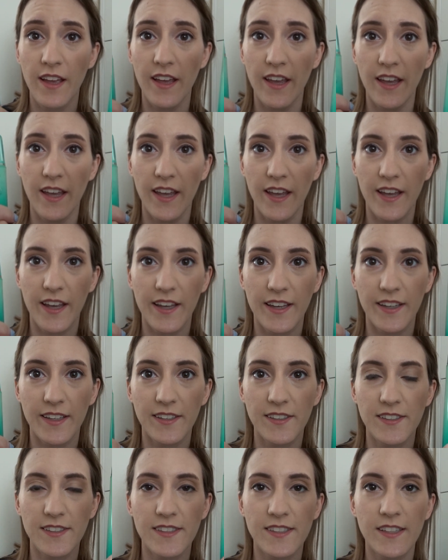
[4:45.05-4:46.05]

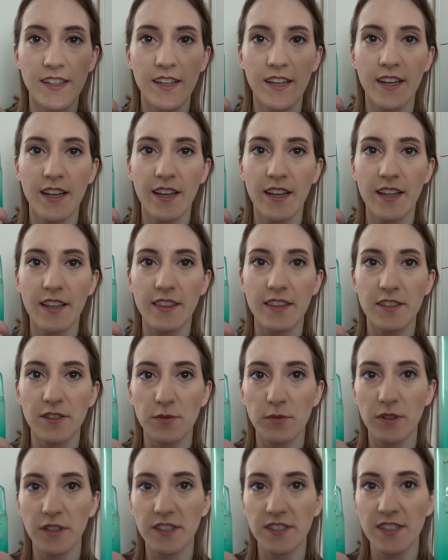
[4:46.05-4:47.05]
and this
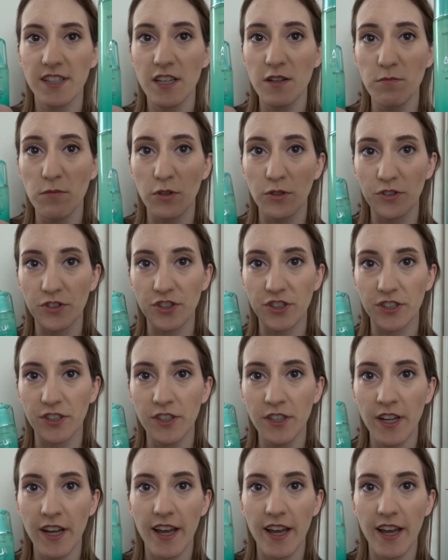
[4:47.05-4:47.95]
one is the emulsion